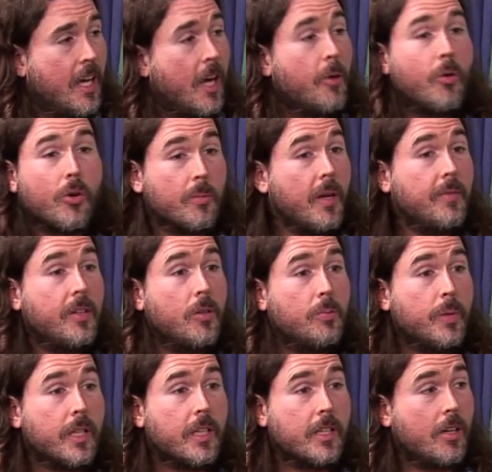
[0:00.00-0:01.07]
and, or maybe he'll
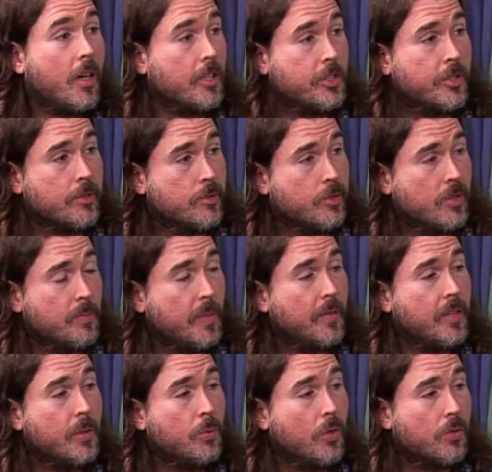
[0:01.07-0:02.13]
be cautious and maybe
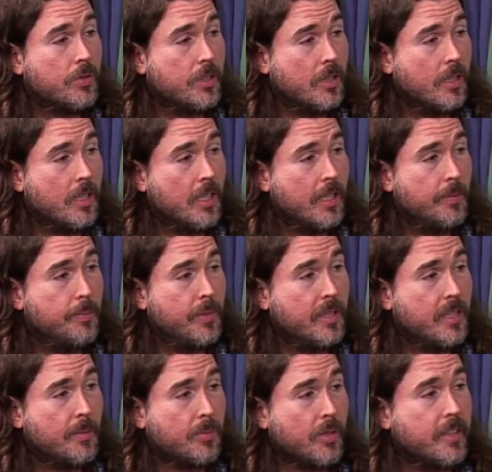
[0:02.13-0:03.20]
he won't uh, be
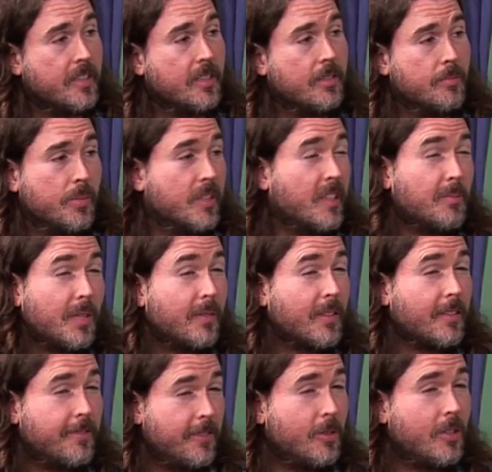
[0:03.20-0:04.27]
that brazen. But sometimes I
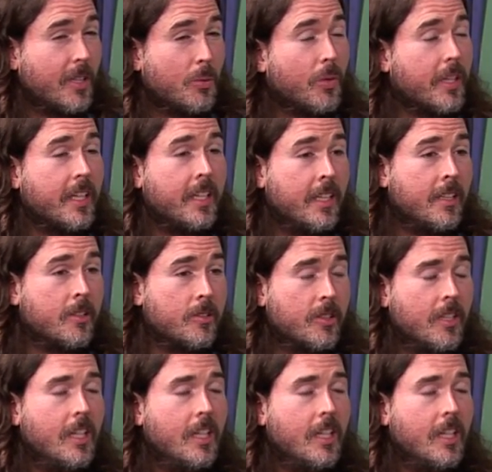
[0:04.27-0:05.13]
feel like when he is.